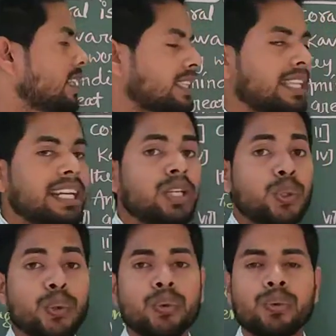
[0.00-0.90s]
There are
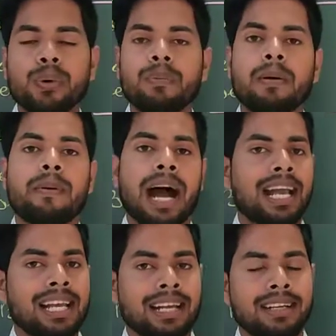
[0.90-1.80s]
two group of
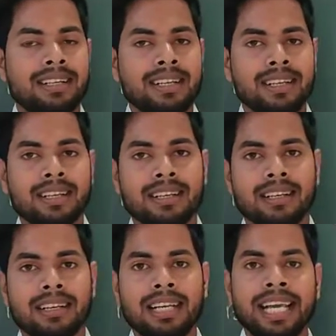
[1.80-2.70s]
island
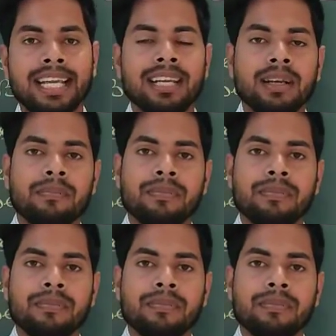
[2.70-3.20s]
laying